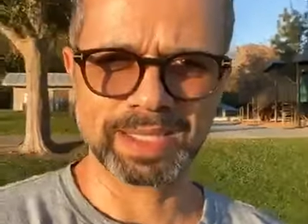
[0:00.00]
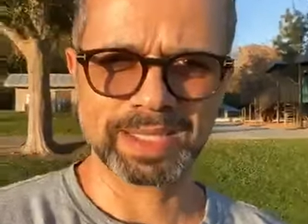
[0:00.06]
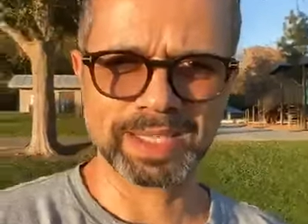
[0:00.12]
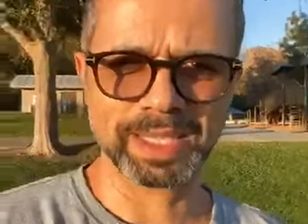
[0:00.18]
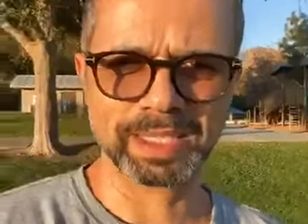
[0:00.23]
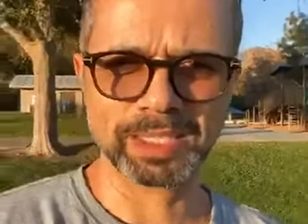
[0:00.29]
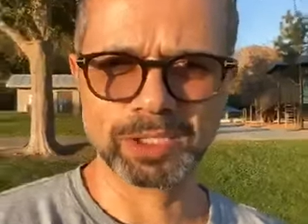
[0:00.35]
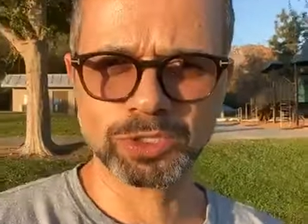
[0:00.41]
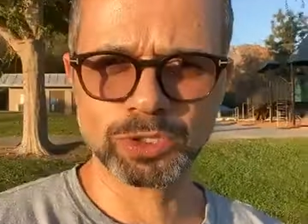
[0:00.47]

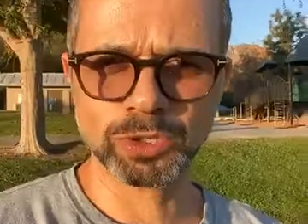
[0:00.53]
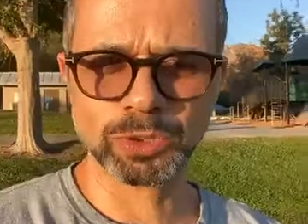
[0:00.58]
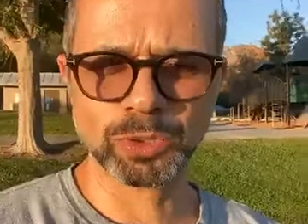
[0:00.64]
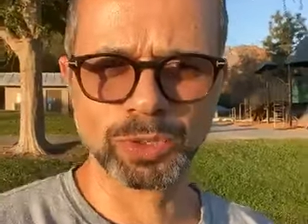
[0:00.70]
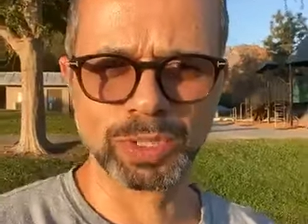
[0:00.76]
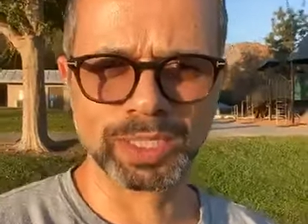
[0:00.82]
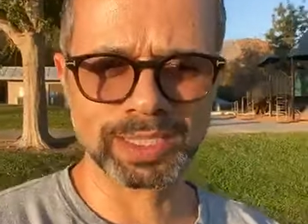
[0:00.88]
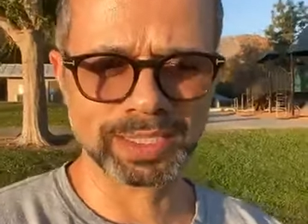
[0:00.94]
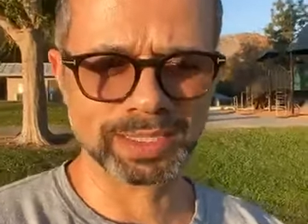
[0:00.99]
decided
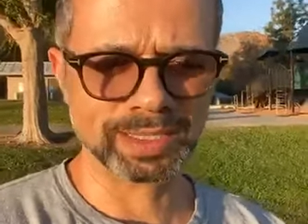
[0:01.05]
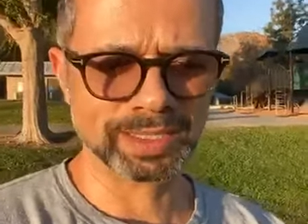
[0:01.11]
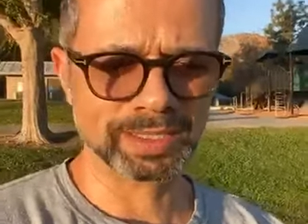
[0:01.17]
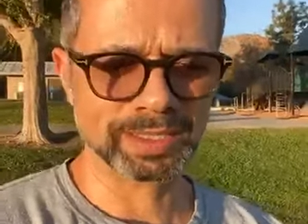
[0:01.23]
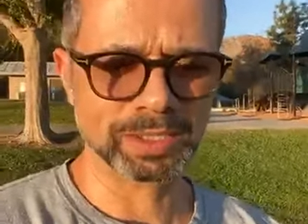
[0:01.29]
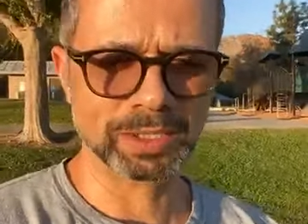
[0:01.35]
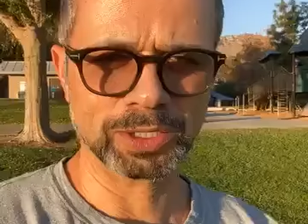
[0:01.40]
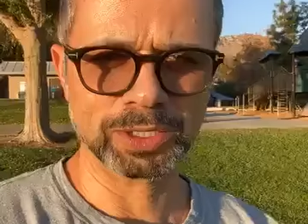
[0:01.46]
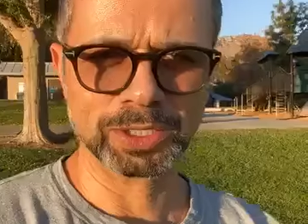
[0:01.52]
to, uh,
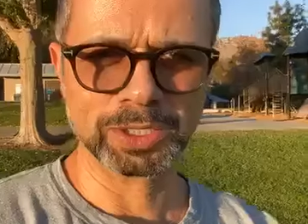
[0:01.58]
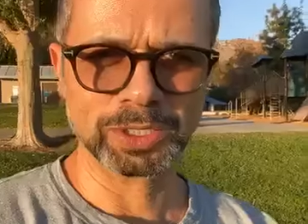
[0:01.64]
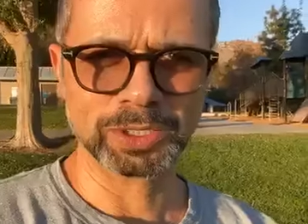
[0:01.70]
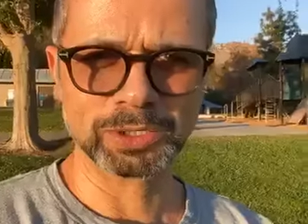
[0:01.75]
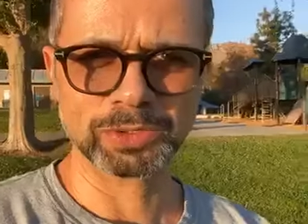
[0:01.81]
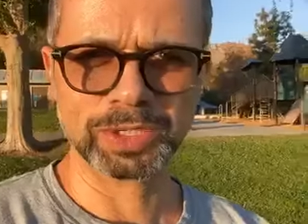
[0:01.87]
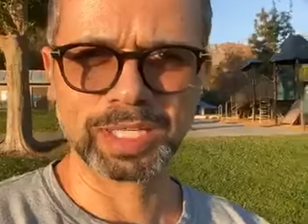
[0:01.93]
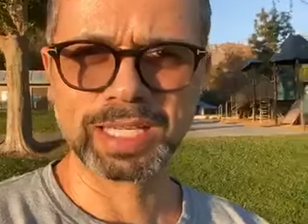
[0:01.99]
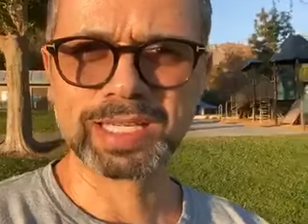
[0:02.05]

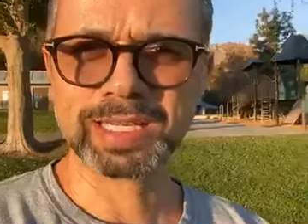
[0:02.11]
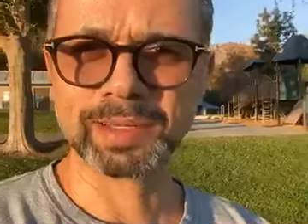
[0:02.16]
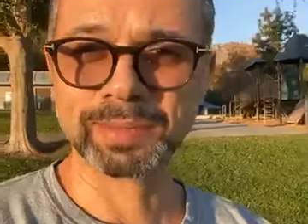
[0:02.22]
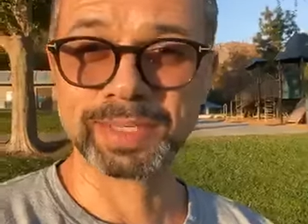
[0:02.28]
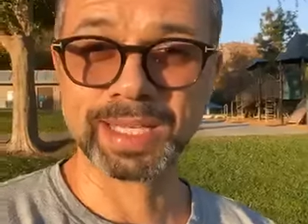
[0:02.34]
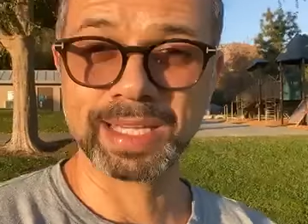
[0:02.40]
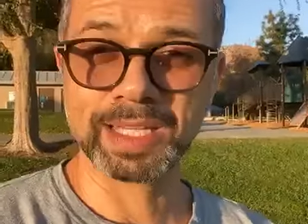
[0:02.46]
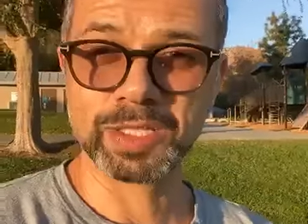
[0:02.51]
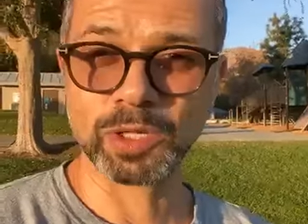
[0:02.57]
to take
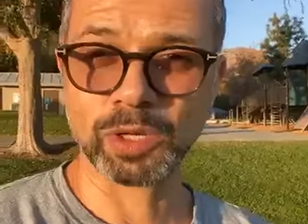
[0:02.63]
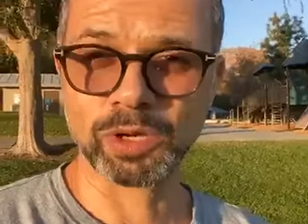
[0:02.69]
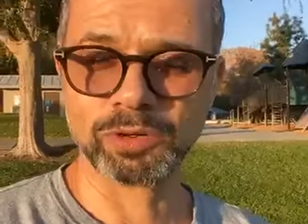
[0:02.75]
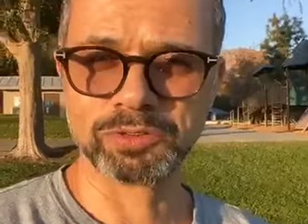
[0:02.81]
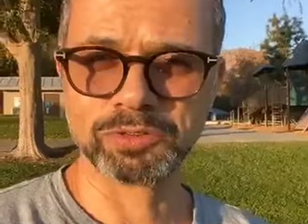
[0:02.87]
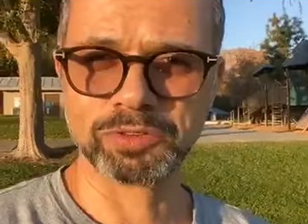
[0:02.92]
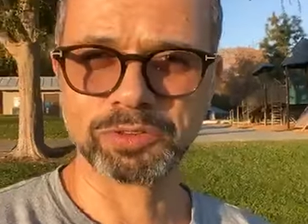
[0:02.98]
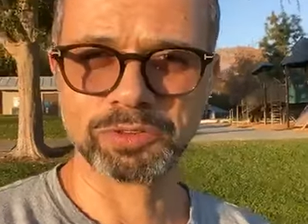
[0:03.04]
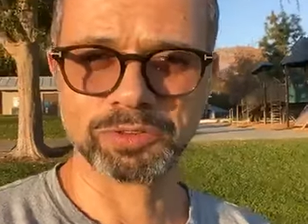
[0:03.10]
some days
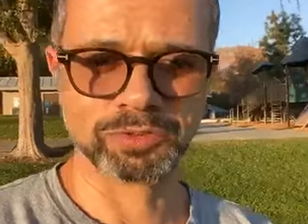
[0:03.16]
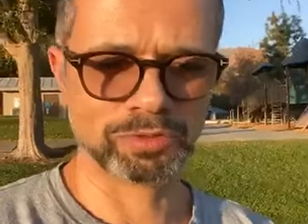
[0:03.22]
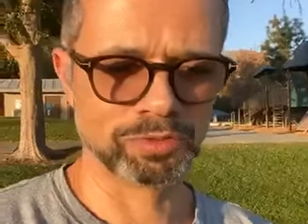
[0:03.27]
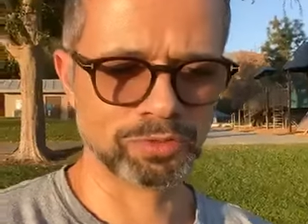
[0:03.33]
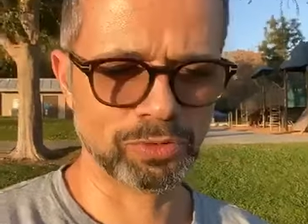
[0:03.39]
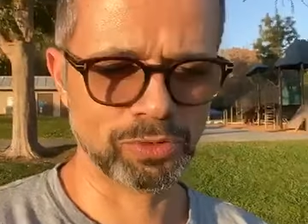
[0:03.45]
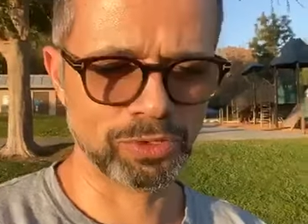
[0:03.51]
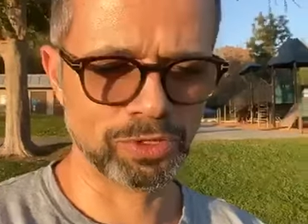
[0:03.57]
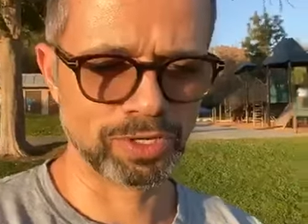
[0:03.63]
off
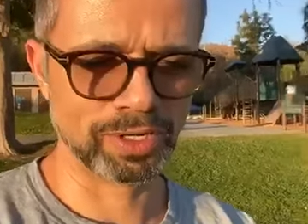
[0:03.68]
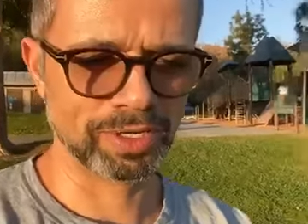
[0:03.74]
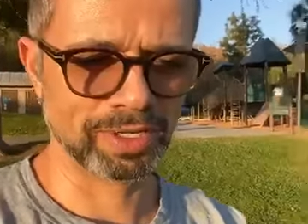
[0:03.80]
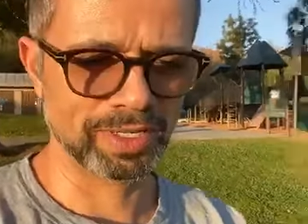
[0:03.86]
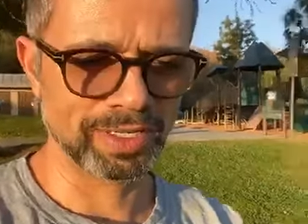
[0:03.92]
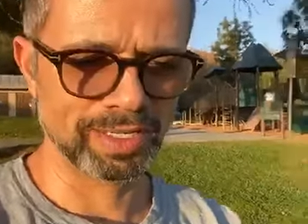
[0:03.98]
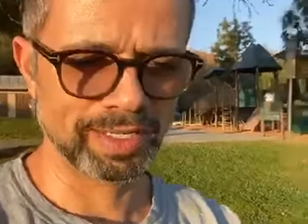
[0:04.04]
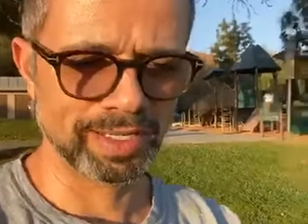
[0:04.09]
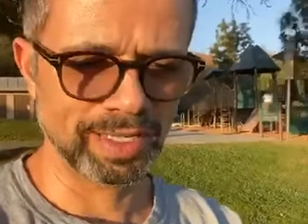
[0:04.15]
for
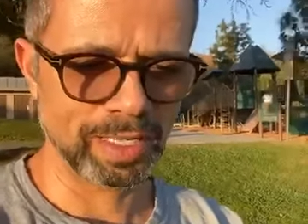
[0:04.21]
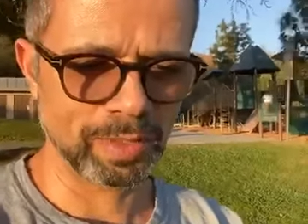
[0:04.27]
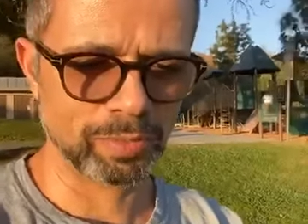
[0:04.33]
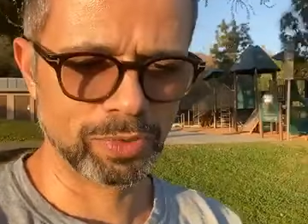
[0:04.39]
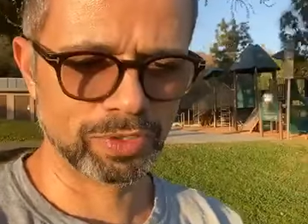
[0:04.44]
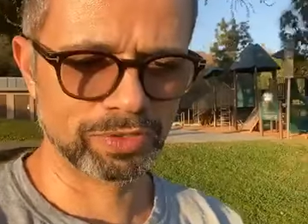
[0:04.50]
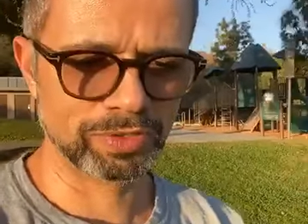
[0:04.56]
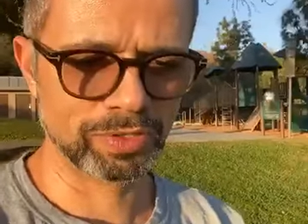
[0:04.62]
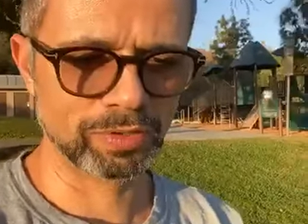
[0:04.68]
a
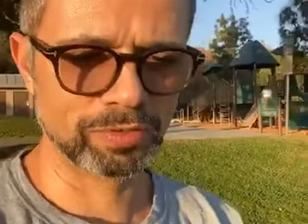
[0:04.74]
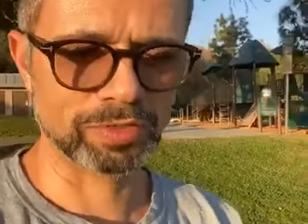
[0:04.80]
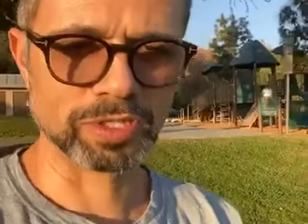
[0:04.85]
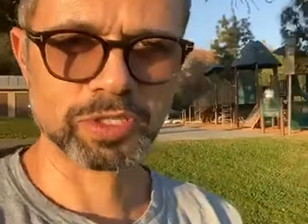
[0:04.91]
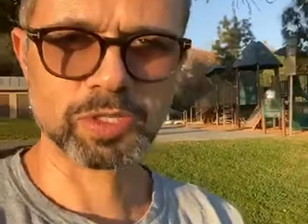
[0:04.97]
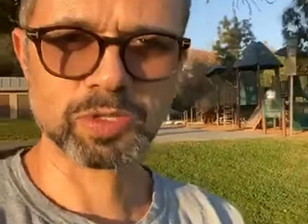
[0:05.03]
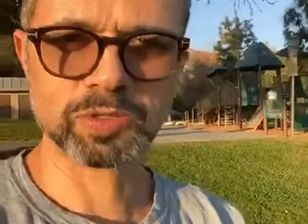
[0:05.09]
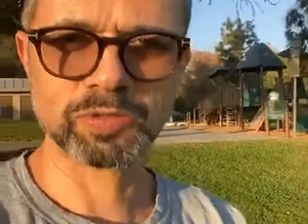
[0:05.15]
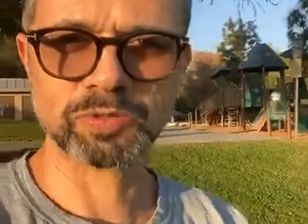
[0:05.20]
birthday of
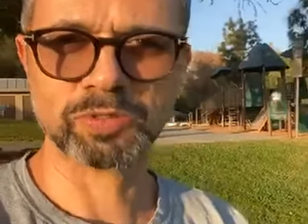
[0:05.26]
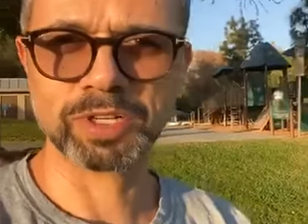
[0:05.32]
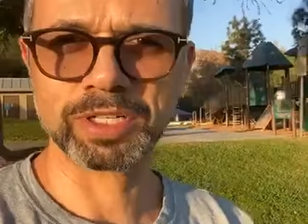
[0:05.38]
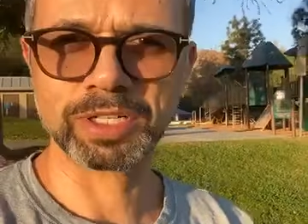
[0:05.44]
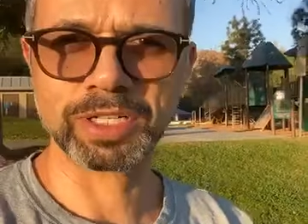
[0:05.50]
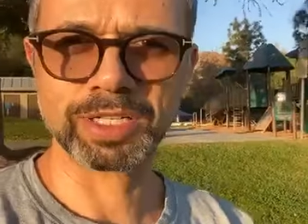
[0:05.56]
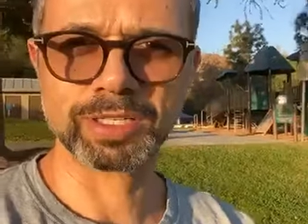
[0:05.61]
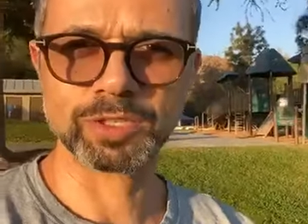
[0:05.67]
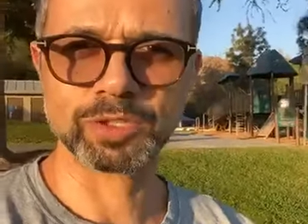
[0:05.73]
a
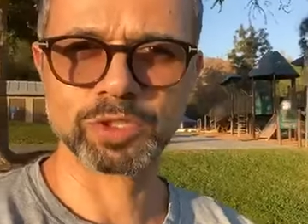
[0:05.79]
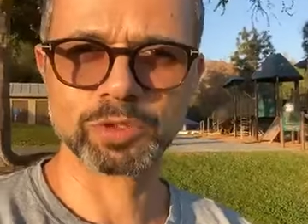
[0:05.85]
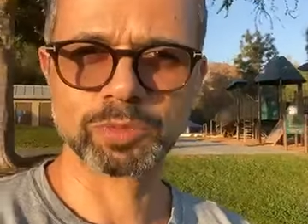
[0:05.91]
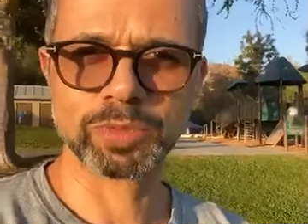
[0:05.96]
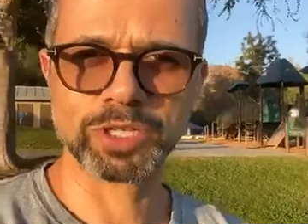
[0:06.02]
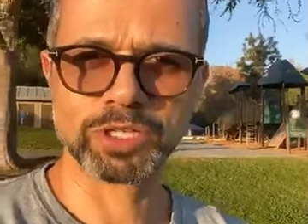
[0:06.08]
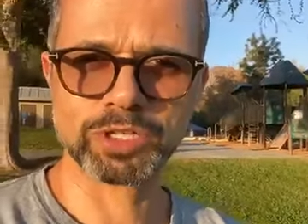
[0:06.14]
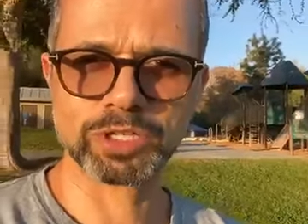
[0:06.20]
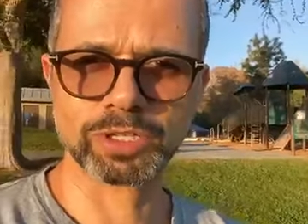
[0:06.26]
very
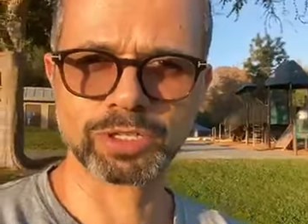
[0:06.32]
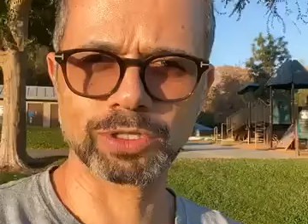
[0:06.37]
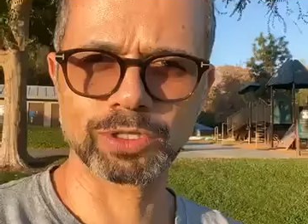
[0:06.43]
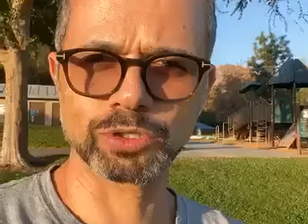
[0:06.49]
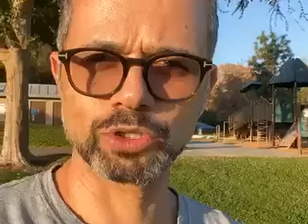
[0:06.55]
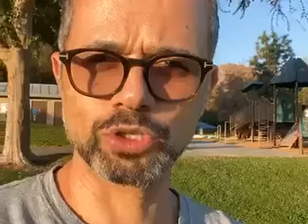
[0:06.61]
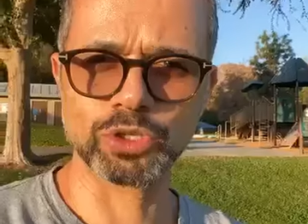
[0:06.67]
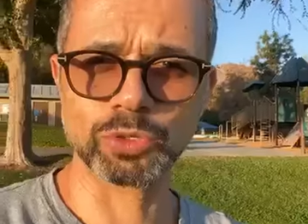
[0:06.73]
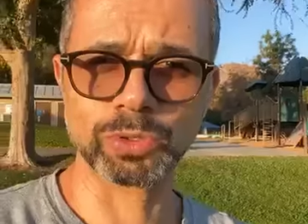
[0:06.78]
special
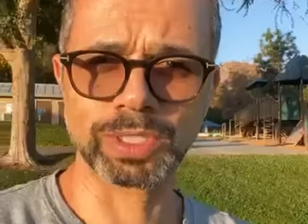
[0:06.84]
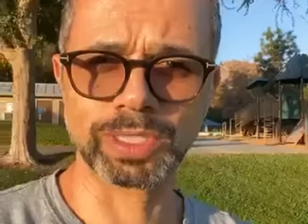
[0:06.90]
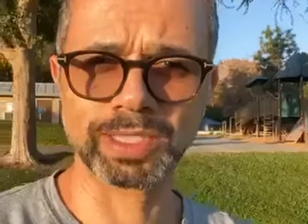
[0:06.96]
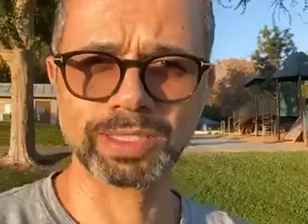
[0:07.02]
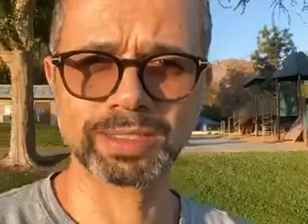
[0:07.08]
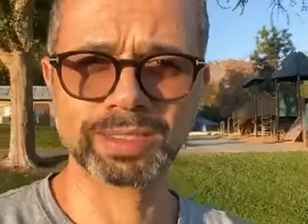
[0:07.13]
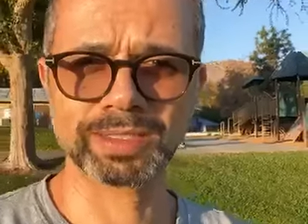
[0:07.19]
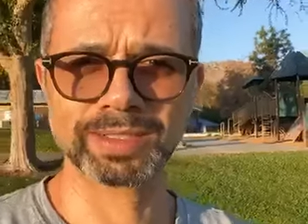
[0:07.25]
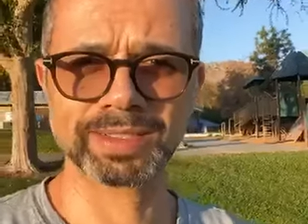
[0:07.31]

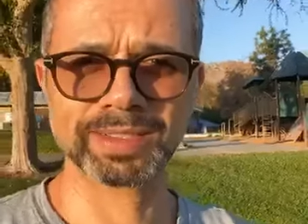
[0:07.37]
Julie.